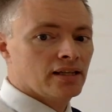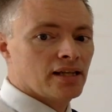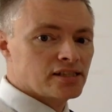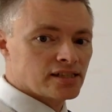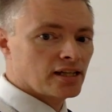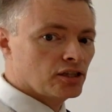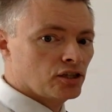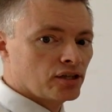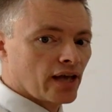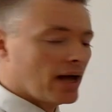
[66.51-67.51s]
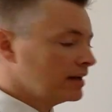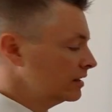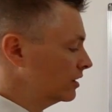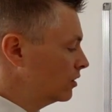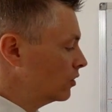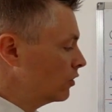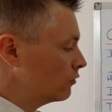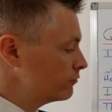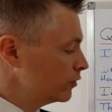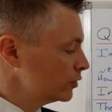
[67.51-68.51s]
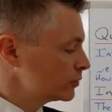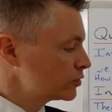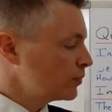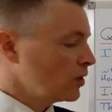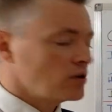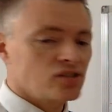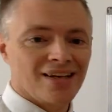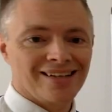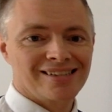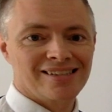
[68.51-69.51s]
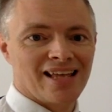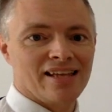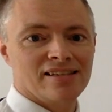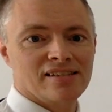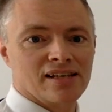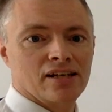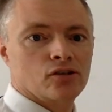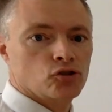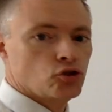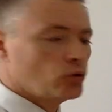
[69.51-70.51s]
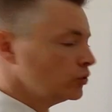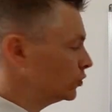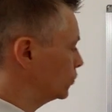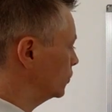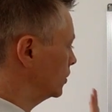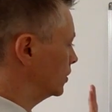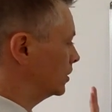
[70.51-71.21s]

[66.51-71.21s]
let's take a look at fully responds and extends, and I'll show you,